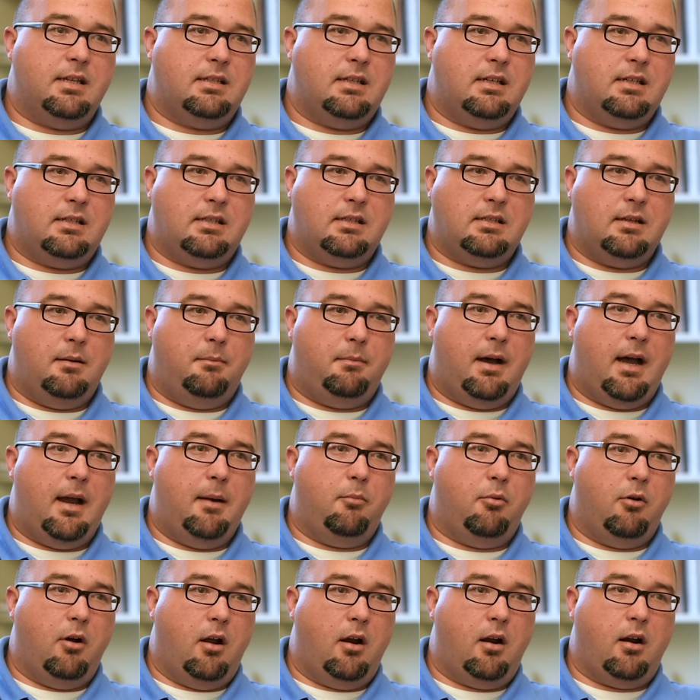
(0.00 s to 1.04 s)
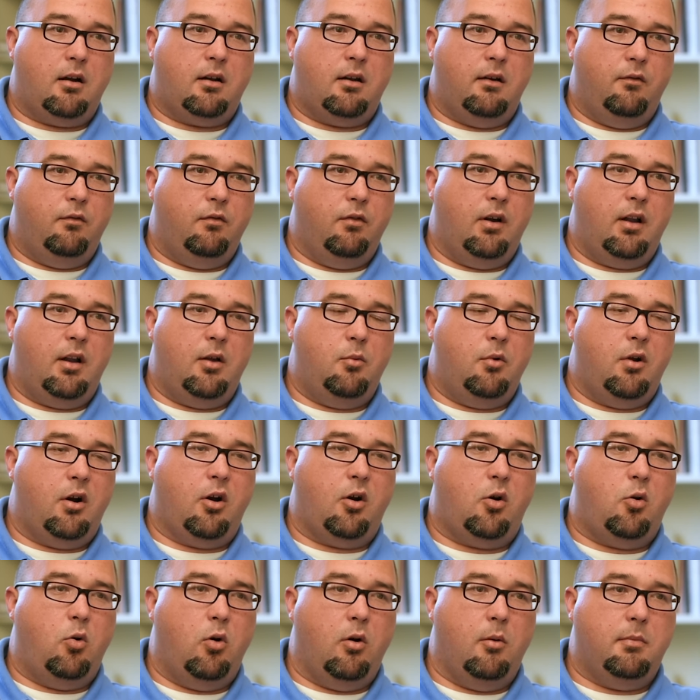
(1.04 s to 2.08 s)
business as a byproduct of really what
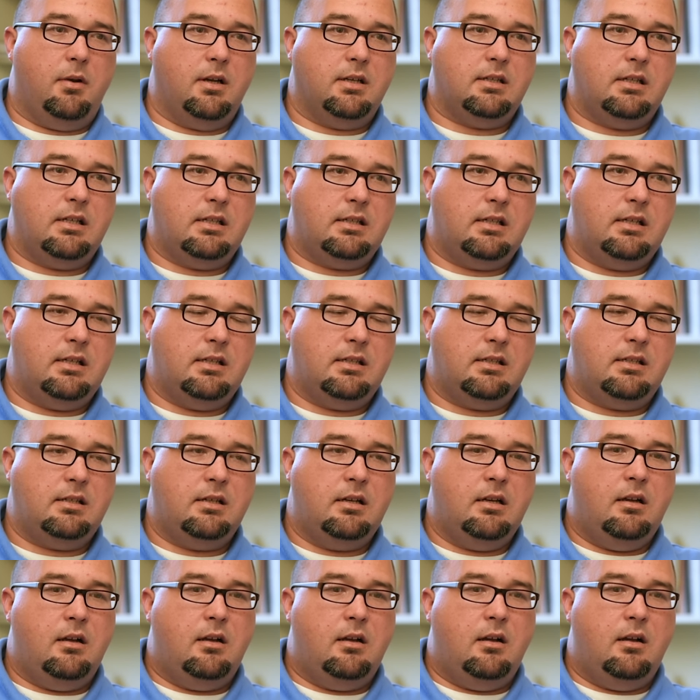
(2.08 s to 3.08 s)
our core business is.